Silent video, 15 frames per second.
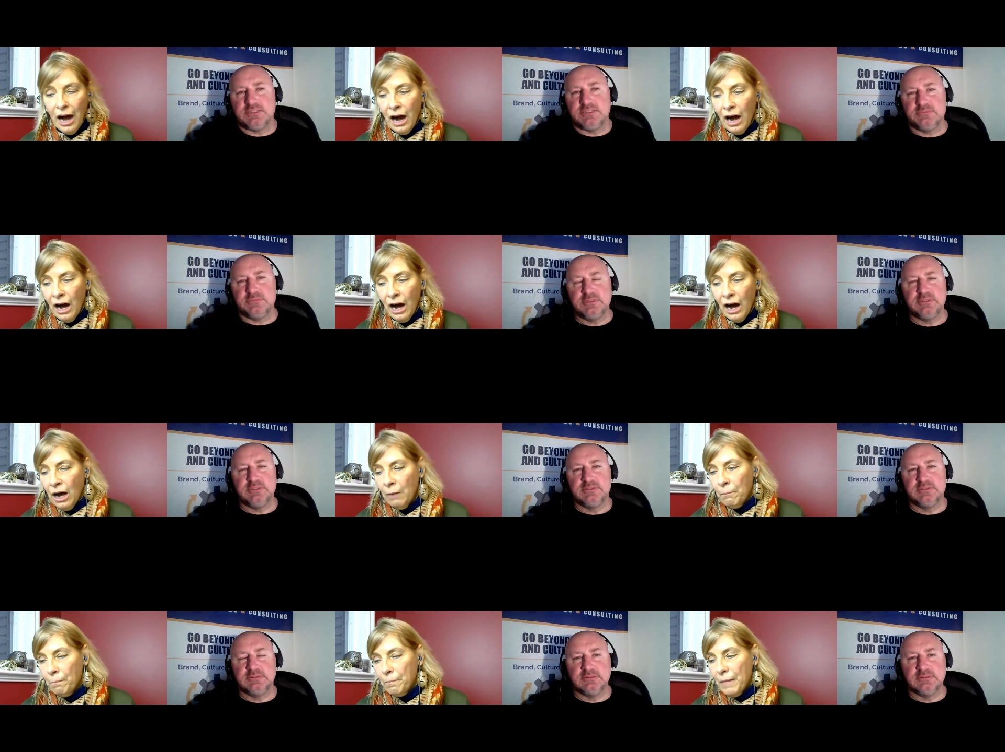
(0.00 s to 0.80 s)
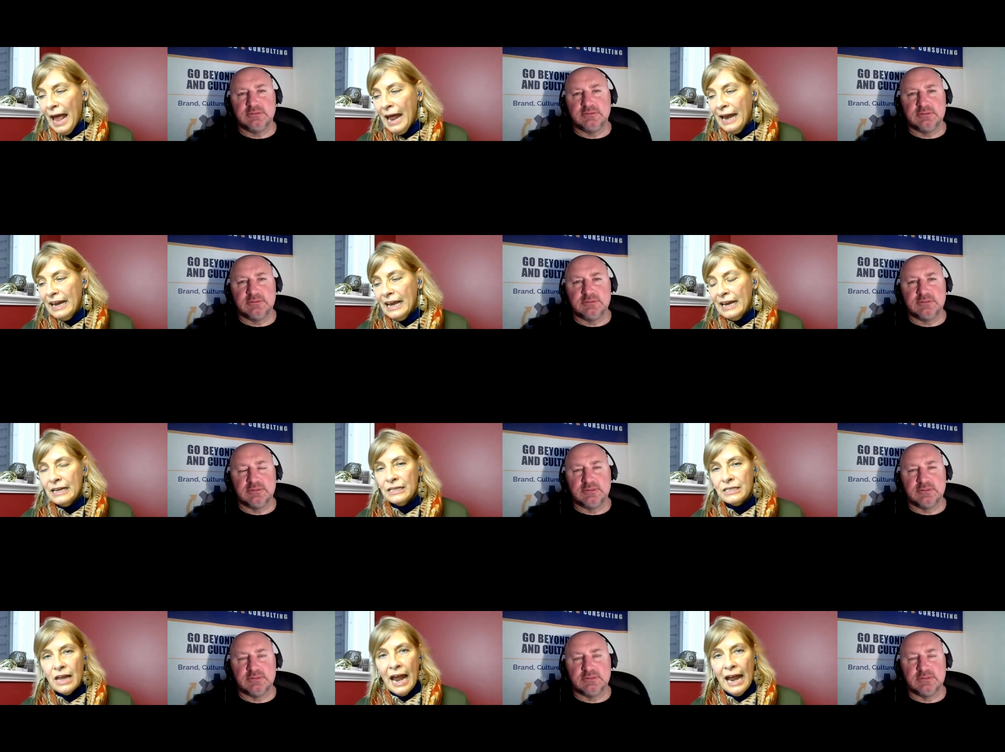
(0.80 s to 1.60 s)
Speaker 1: Um, and it
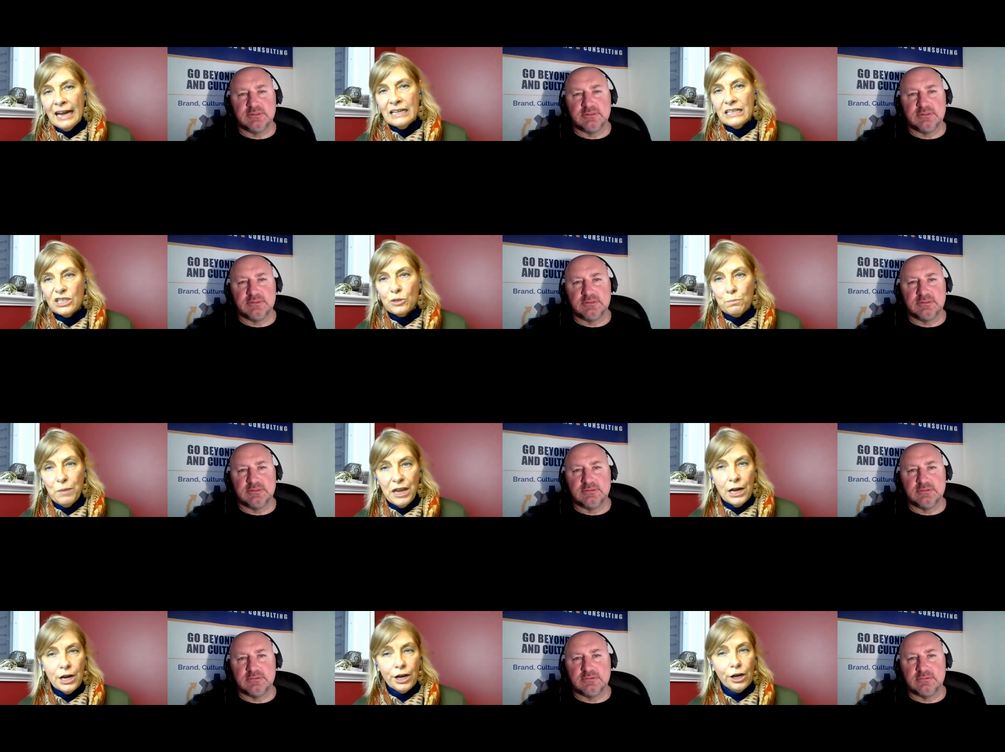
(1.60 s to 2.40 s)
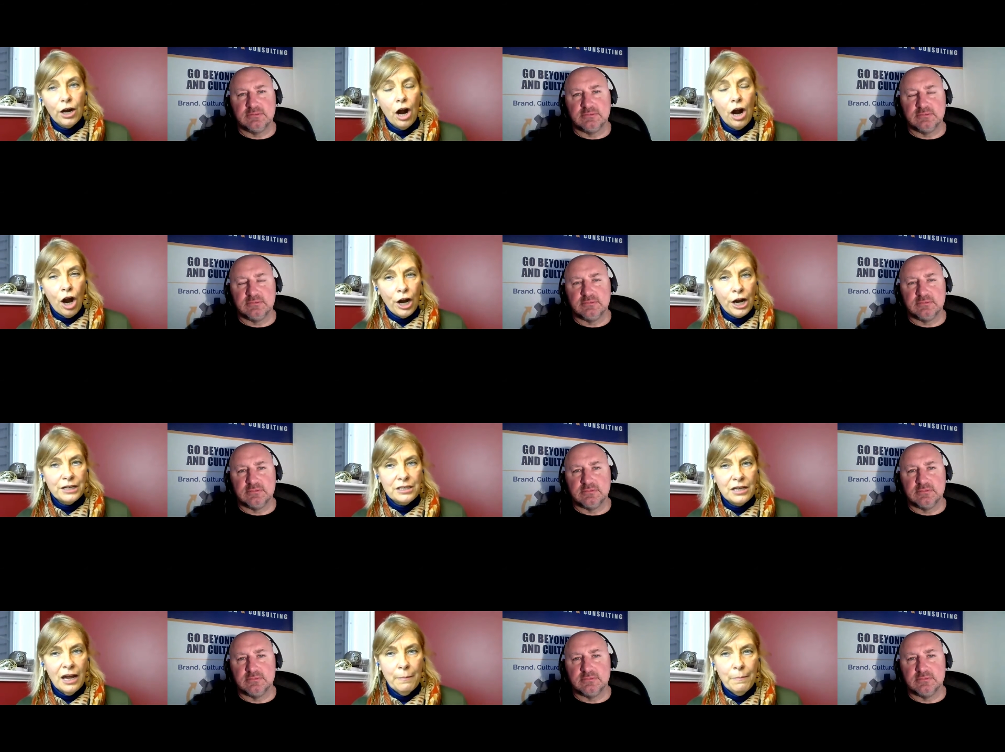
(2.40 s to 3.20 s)
is a speaker
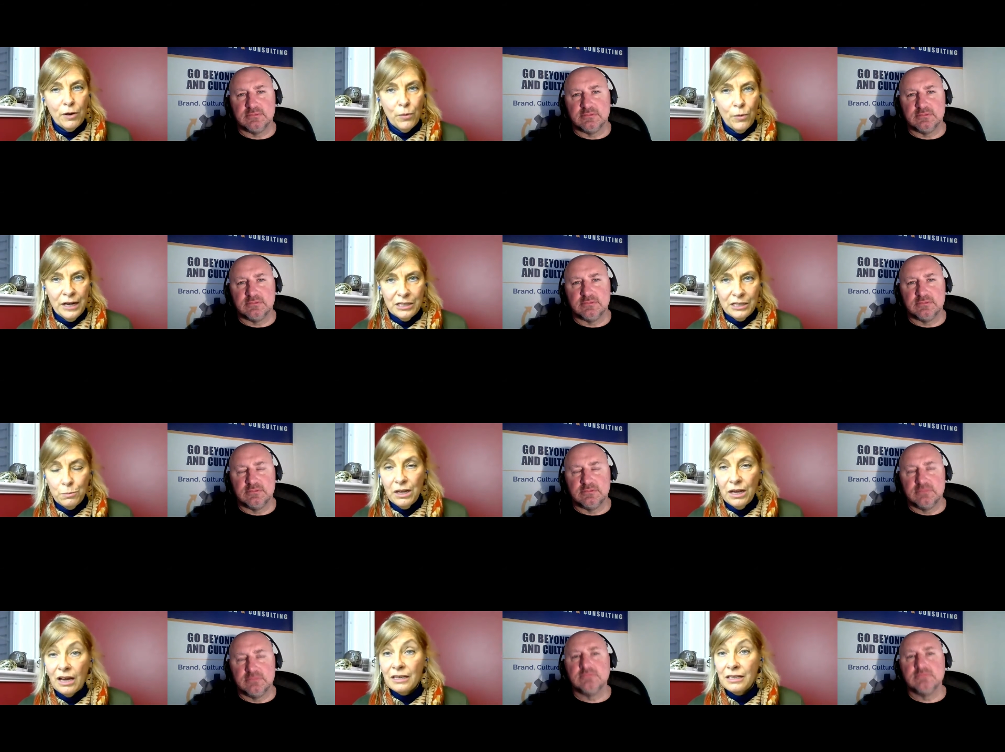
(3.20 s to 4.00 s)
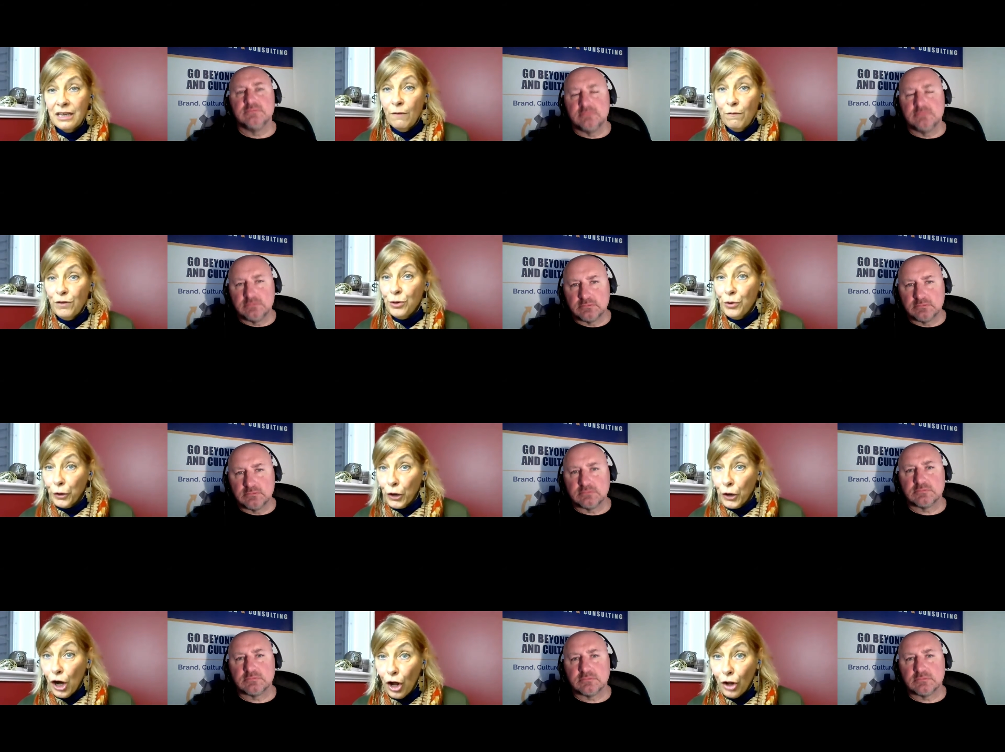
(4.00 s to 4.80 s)
archetype quiz, because if you're
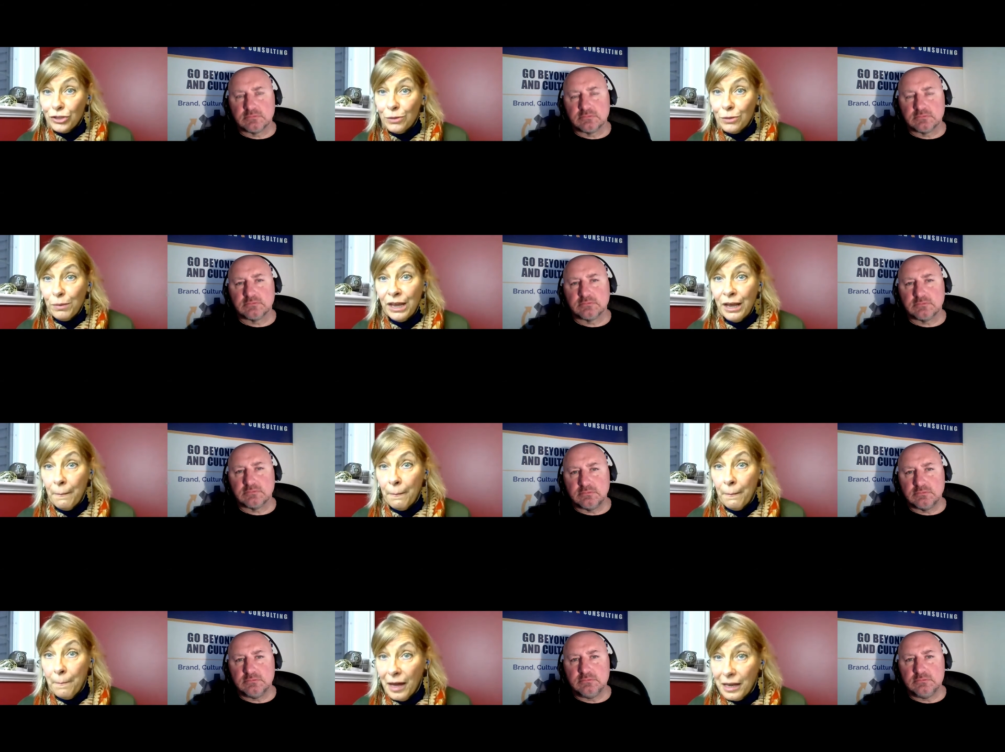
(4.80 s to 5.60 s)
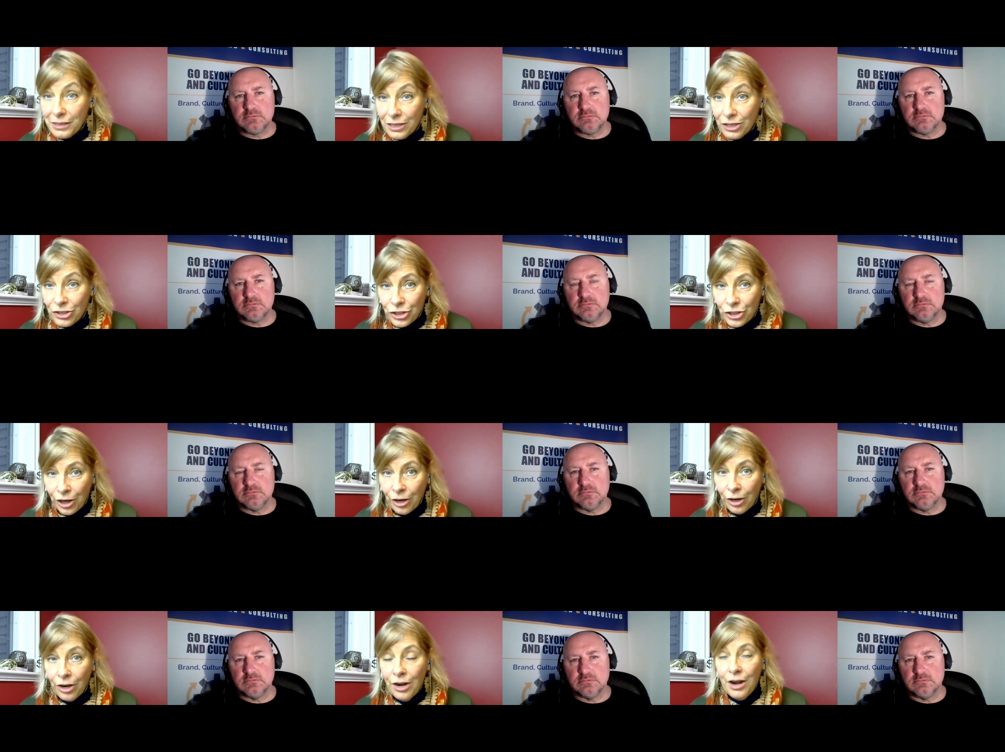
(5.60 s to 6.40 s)
called to be a
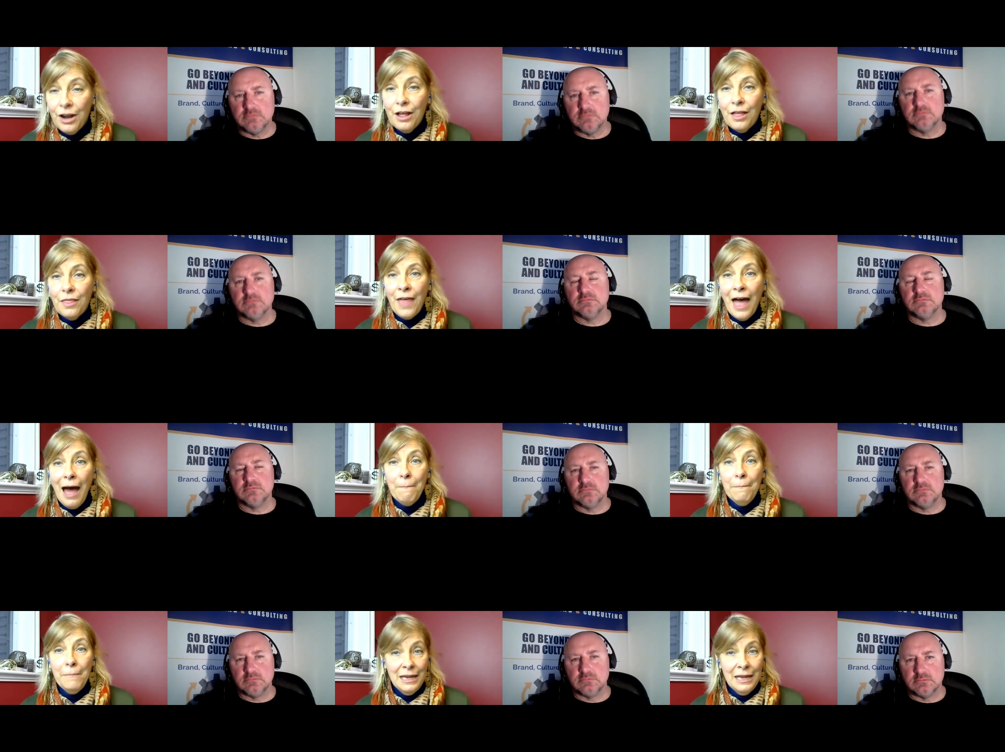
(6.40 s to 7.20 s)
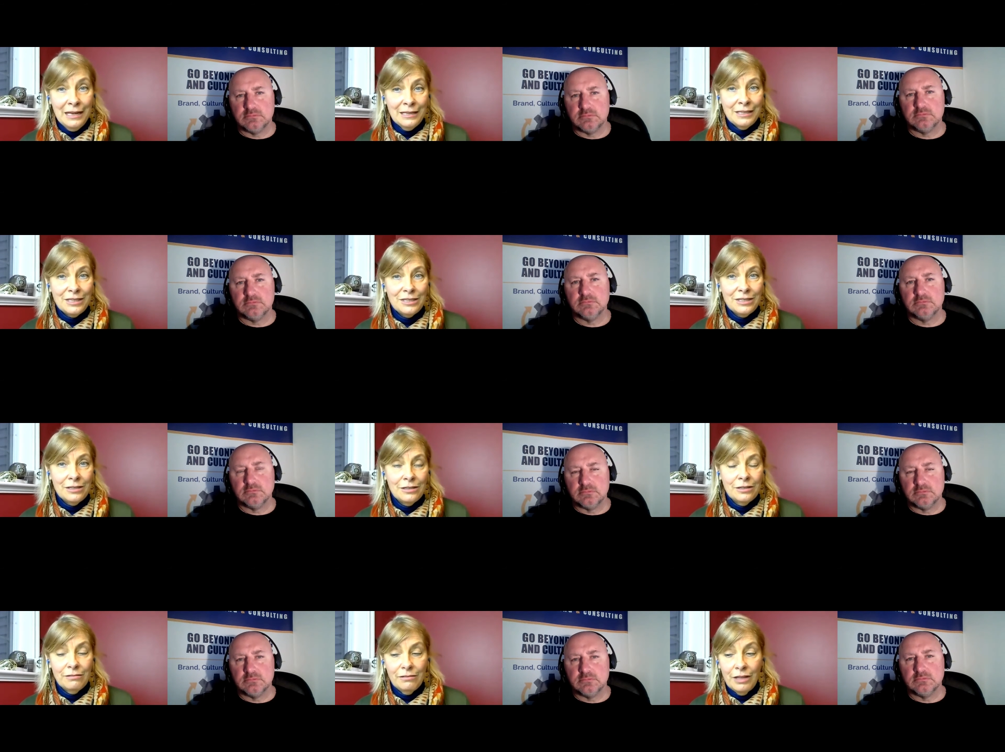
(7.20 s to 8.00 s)
messenger, mm-hmm. that means
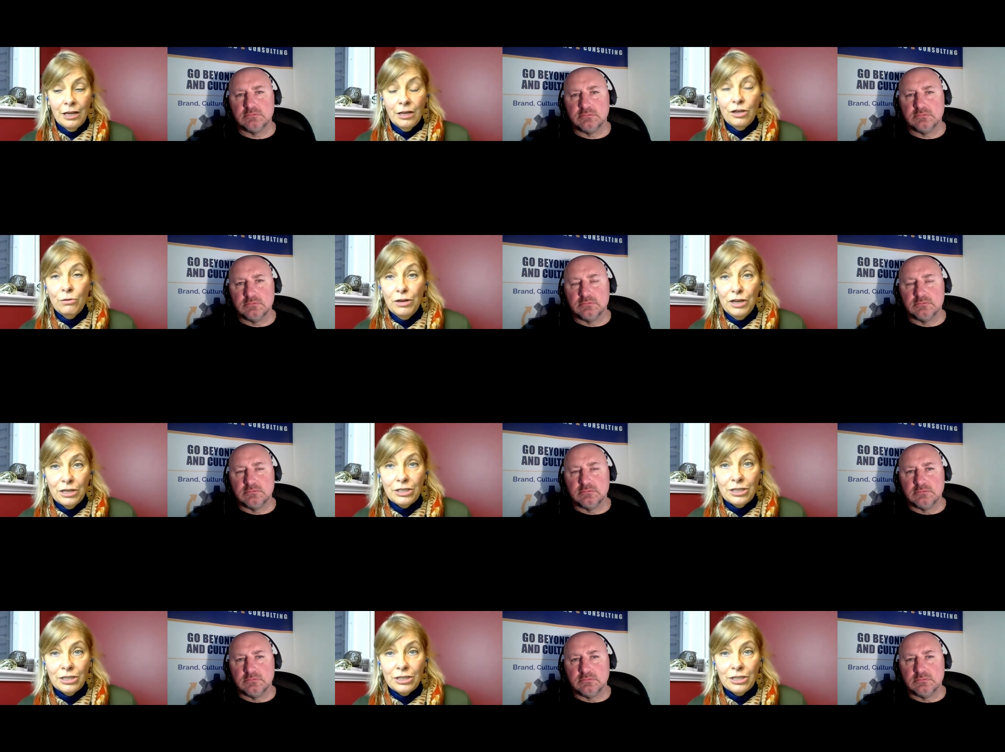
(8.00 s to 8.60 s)
that you need to